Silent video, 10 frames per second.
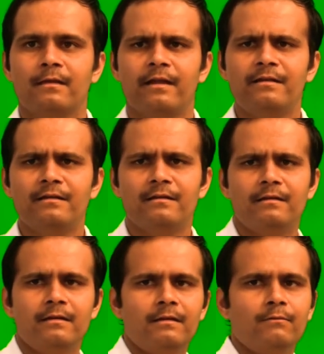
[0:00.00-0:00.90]
And
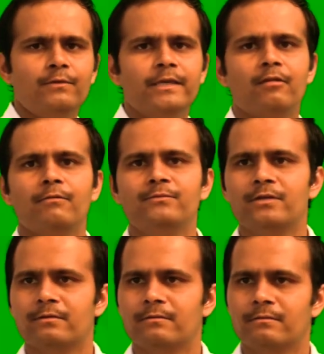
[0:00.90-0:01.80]
we can
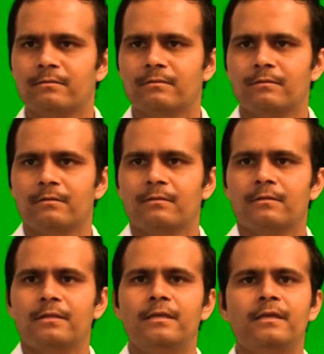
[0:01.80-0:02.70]
observe
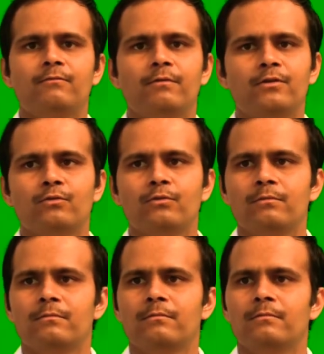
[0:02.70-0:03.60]
E equal to